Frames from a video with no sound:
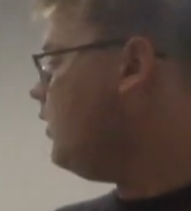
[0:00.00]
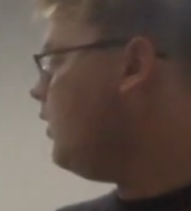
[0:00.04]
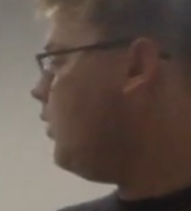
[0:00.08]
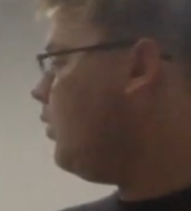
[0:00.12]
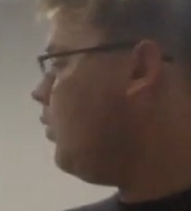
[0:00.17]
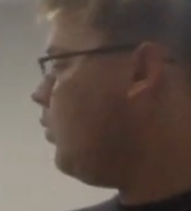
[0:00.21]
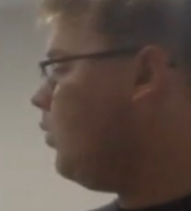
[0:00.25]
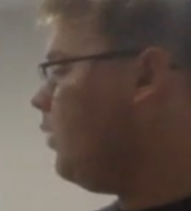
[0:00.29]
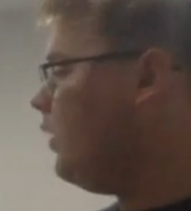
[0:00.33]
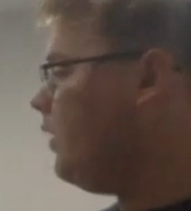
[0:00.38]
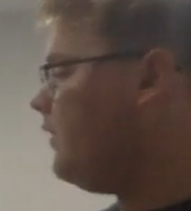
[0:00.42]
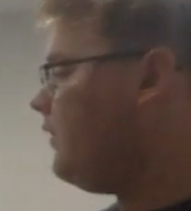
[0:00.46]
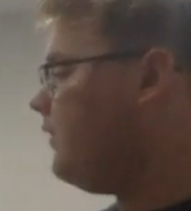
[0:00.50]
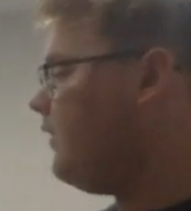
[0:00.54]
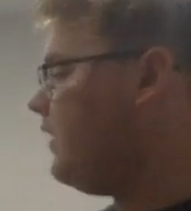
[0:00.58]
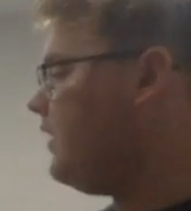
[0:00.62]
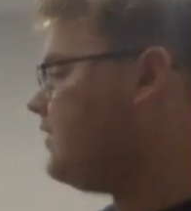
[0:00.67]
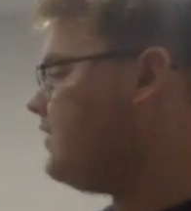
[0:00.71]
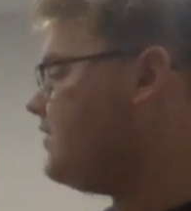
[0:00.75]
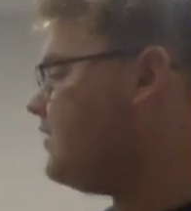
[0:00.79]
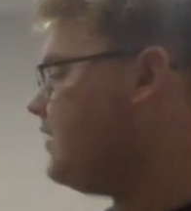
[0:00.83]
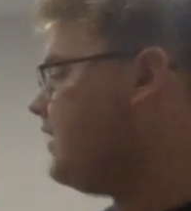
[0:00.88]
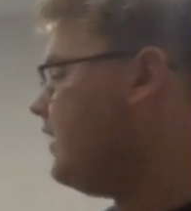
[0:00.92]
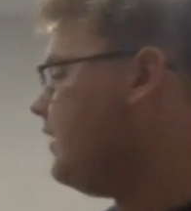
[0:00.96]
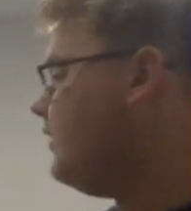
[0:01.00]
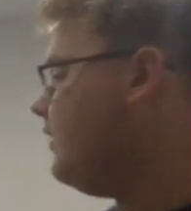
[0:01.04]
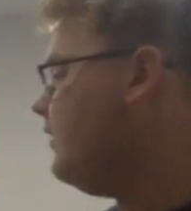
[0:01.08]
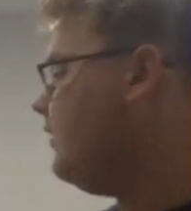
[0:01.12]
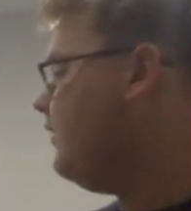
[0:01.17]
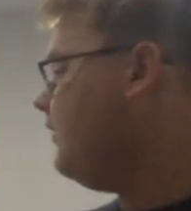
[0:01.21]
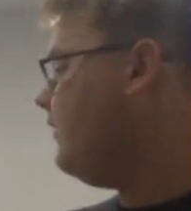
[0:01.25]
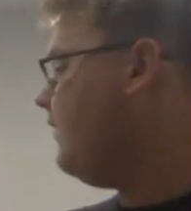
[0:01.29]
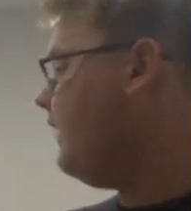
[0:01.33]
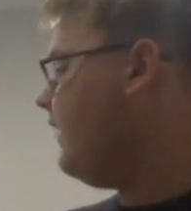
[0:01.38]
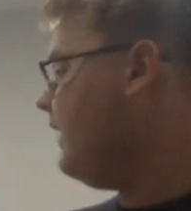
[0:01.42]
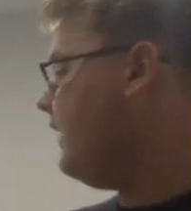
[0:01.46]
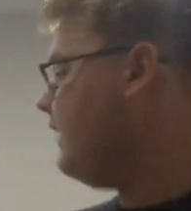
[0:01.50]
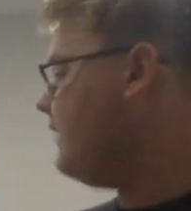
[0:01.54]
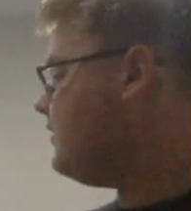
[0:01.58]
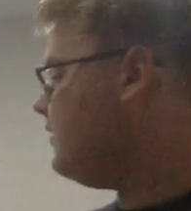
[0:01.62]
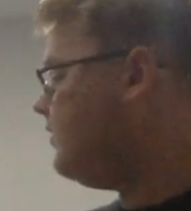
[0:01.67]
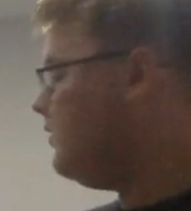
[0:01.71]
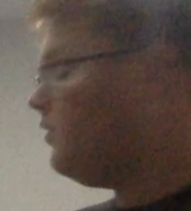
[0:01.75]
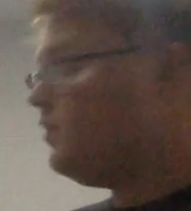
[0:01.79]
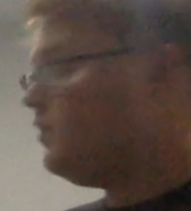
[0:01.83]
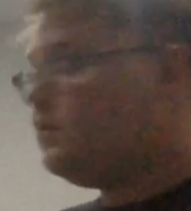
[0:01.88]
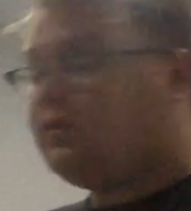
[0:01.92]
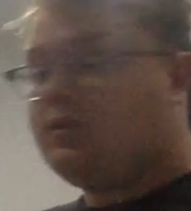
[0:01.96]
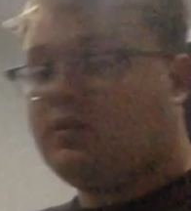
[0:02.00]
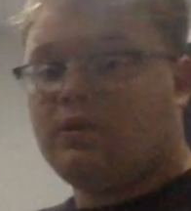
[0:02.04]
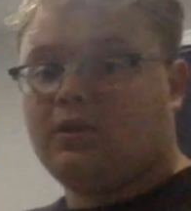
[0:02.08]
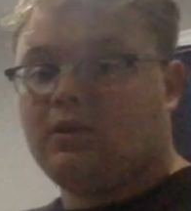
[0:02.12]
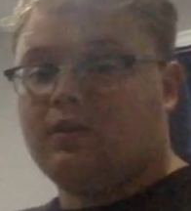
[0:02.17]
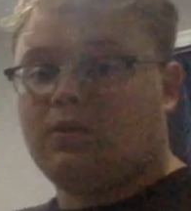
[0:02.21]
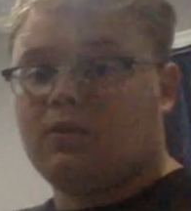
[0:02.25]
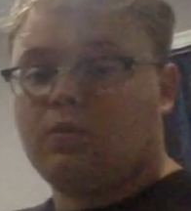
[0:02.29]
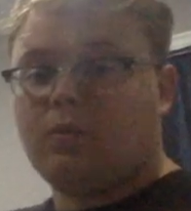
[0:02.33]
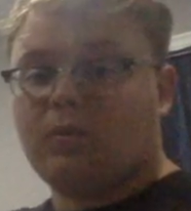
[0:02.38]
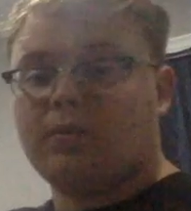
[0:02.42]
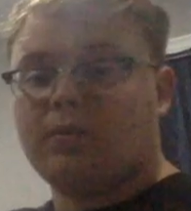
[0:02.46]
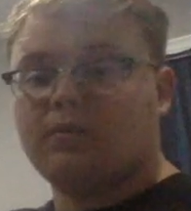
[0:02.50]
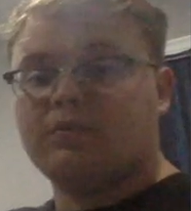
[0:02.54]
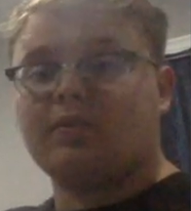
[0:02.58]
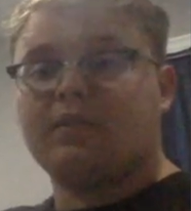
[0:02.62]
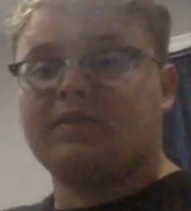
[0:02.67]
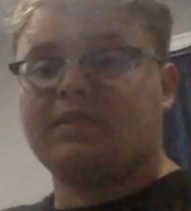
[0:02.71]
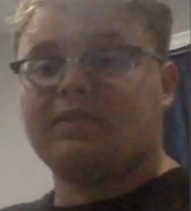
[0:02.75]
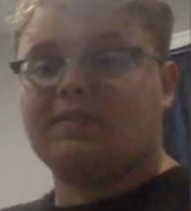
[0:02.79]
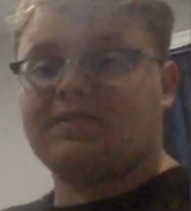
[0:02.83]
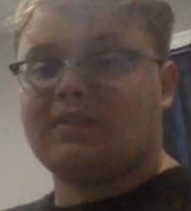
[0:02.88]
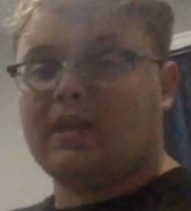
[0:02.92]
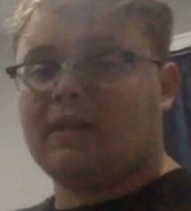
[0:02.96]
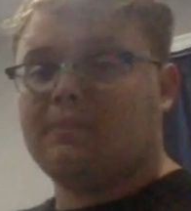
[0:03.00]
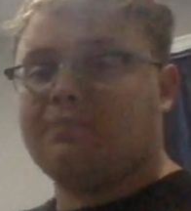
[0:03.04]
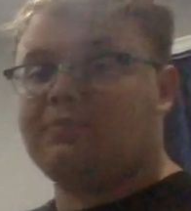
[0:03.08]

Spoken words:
what if I said that we were doing the same